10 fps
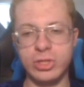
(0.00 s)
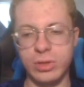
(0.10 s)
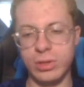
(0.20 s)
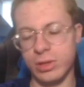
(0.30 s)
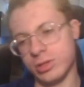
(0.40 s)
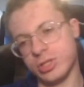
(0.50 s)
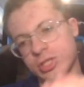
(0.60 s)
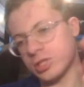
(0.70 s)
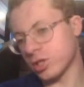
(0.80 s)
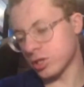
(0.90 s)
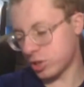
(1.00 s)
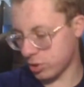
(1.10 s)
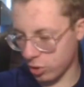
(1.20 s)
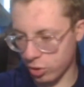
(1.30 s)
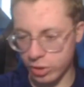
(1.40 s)
sure, let's
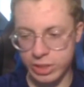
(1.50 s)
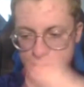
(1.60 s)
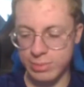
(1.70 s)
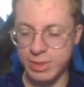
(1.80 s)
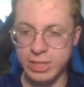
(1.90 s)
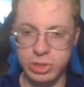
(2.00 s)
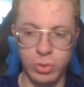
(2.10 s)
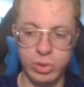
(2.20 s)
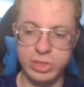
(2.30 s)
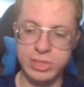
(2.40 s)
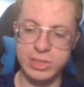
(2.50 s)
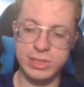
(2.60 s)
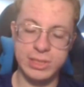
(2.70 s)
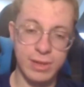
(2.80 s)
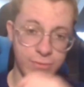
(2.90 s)
look at some of these courses
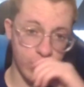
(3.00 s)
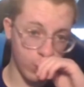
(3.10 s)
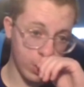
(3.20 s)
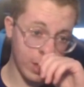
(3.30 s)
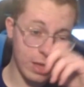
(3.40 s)
and see if it'll work.